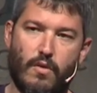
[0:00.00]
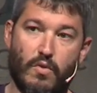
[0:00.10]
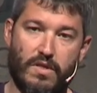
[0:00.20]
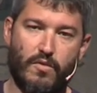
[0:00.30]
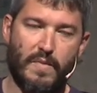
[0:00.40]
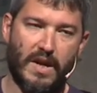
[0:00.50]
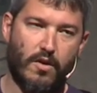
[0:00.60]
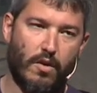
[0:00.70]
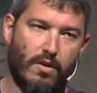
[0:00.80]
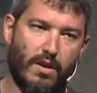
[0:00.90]
with
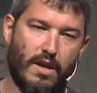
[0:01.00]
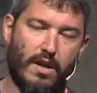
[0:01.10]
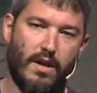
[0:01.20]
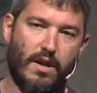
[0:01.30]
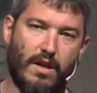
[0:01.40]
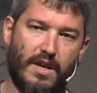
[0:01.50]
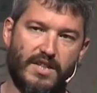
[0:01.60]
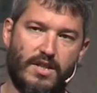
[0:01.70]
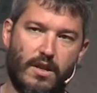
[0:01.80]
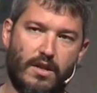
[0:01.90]
Drupal core
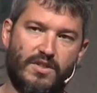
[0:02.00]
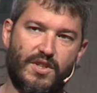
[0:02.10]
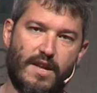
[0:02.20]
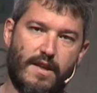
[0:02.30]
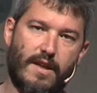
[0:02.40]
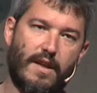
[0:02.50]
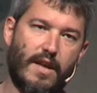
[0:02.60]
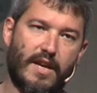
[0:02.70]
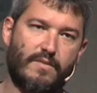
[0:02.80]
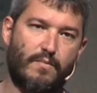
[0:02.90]
is not
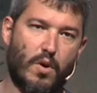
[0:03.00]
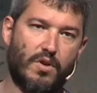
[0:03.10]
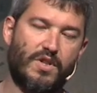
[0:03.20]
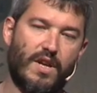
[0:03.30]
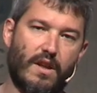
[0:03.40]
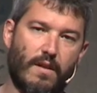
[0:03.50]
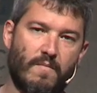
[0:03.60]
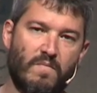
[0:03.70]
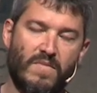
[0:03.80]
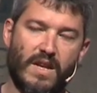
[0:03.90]

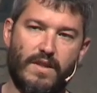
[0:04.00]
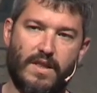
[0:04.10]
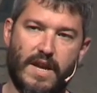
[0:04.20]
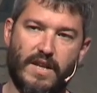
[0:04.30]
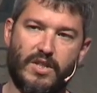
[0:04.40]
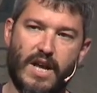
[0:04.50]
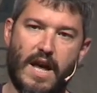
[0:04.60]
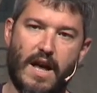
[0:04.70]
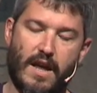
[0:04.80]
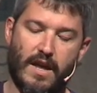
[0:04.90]
exporting the
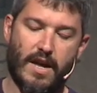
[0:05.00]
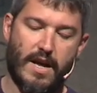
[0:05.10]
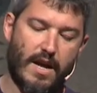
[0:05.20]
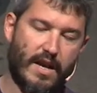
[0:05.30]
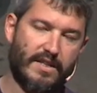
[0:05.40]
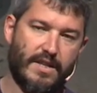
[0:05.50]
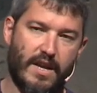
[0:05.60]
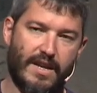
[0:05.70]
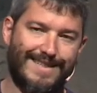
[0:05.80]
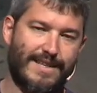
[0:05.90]
data in a, let's
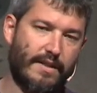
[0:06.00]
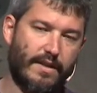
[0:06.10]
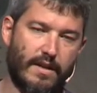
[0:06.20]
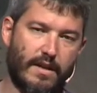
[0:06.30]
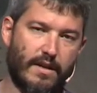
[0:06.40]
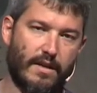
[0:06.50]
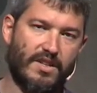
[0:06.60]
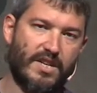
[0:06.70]
say, standard